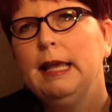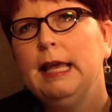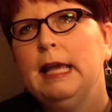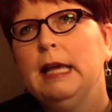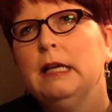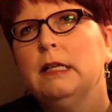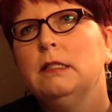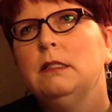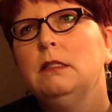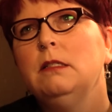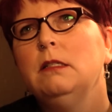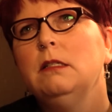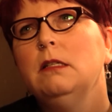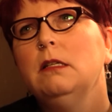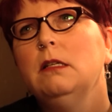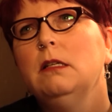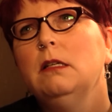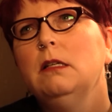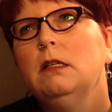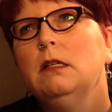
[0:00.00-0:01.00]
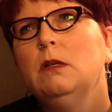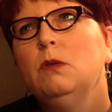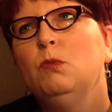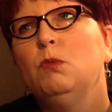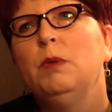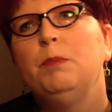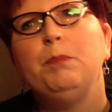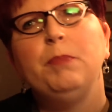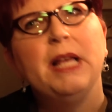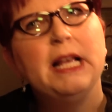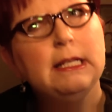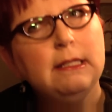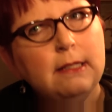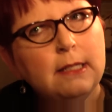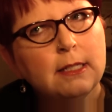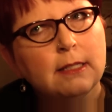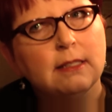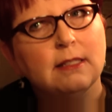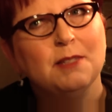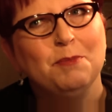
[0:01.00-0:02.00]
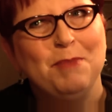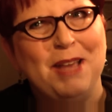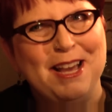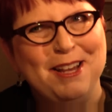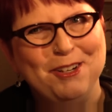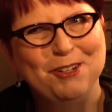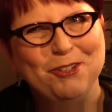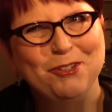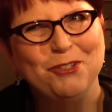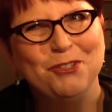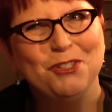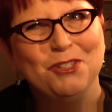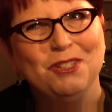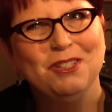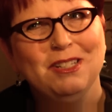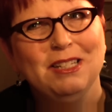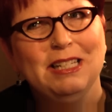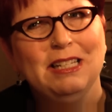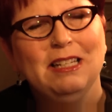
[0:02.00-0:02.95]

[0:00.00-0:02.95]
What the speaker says: And repentance matters.